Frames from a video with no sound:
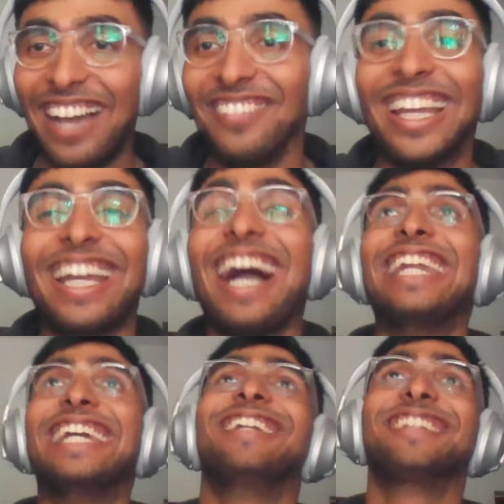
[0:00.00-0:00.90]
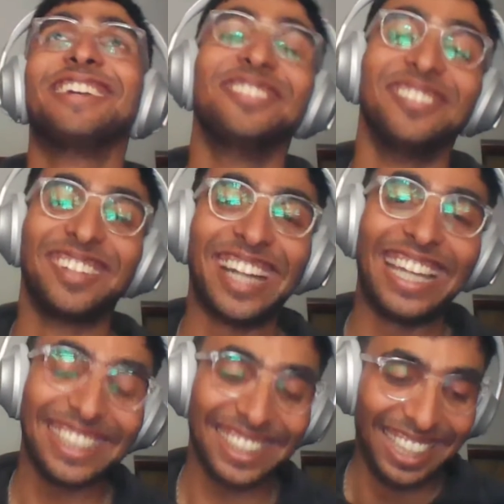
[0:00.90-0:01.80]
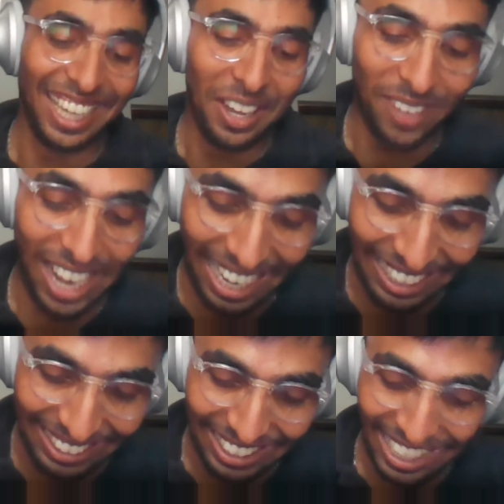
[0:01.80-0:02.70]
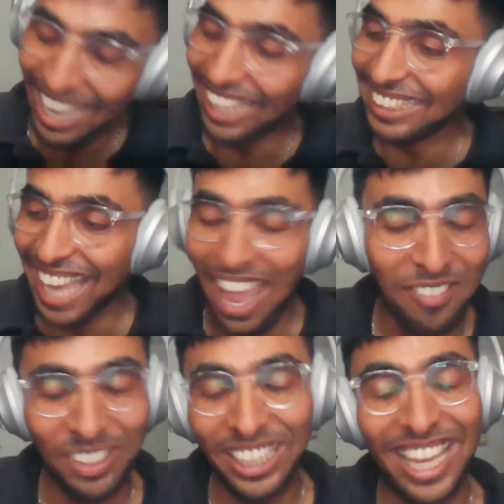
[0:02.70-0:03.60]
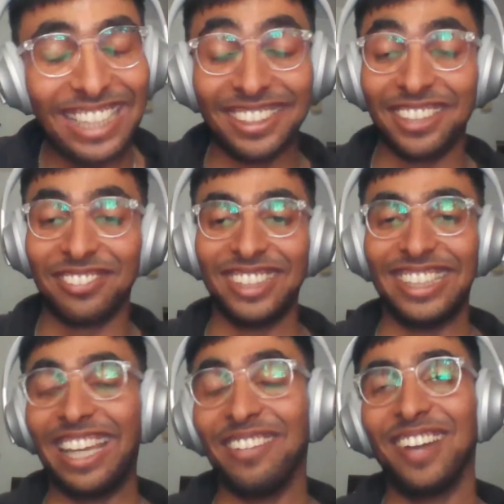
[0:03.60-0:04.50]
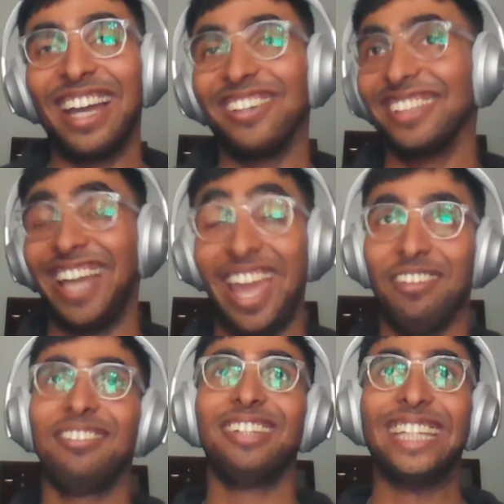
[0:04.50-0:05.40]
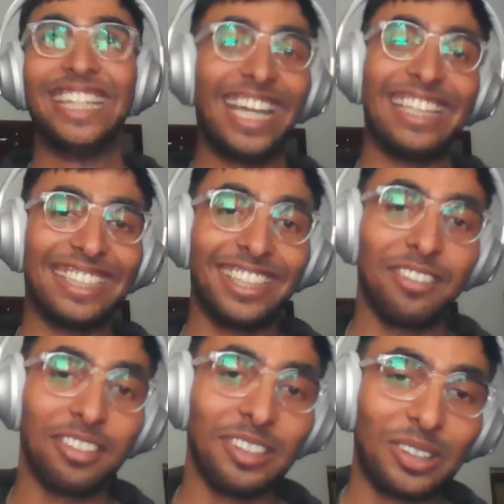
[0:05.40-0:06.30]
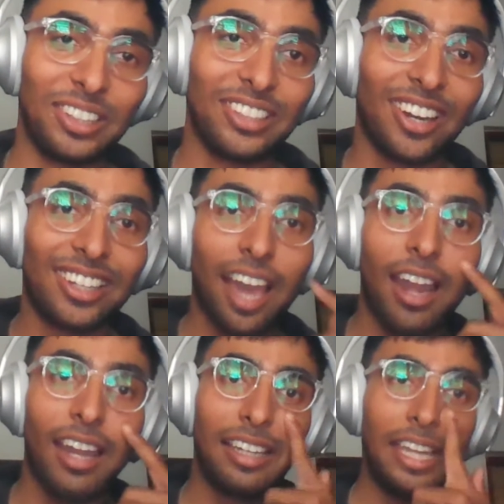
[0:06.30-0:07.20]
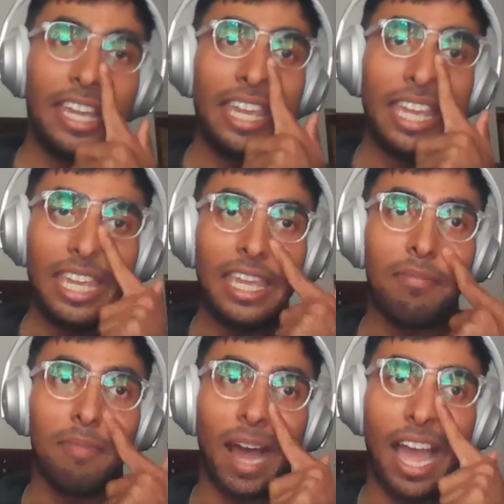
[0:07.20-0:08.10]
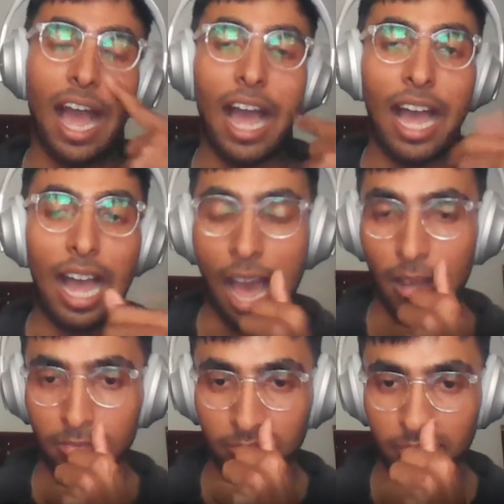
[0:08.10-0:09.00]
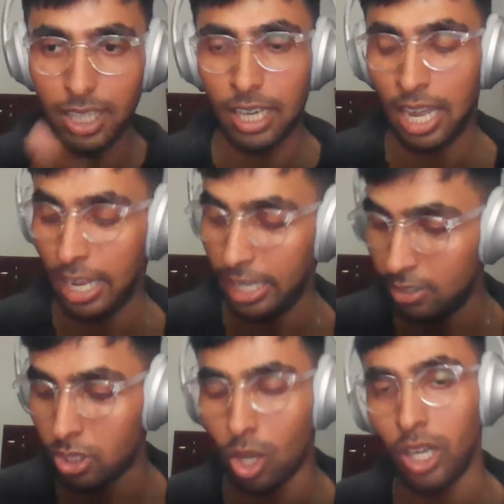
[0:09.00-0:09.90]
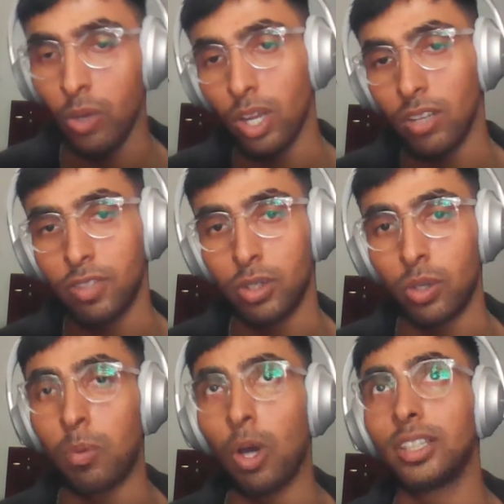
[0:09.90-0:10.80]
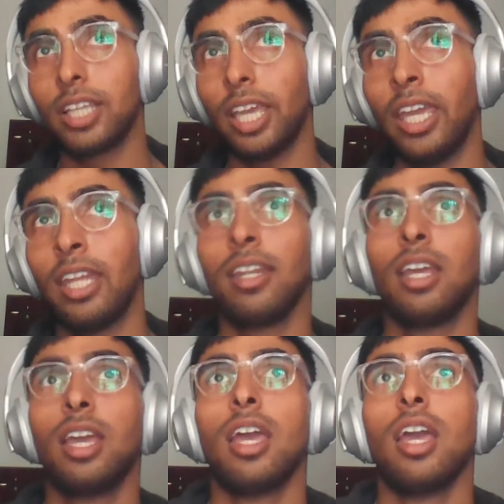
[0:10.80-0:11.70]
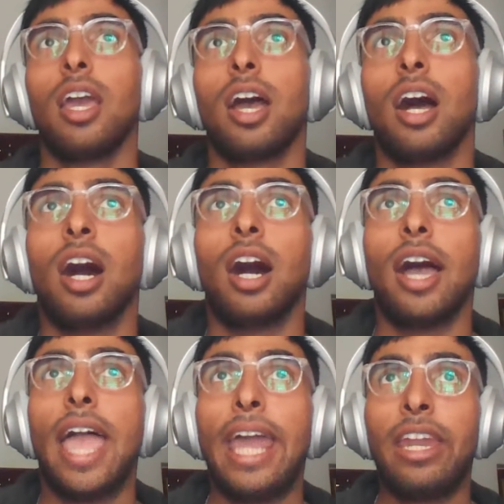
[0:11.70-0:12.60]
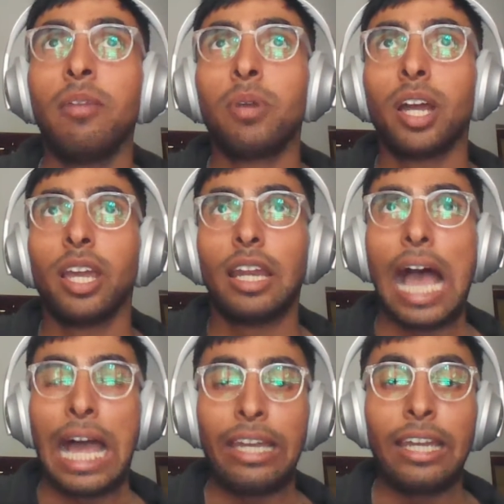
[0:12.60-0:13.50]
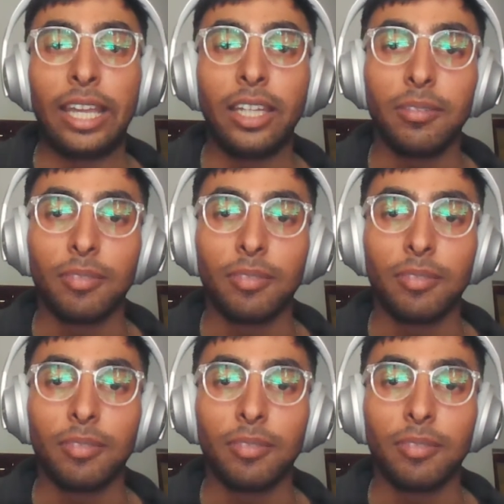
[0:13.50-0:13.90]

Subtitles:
I'm like I need some rest, but every day is a different day in my role. Every day is a different role. So currently, I'm installing one of the robots in Edinburgh and Adelaide.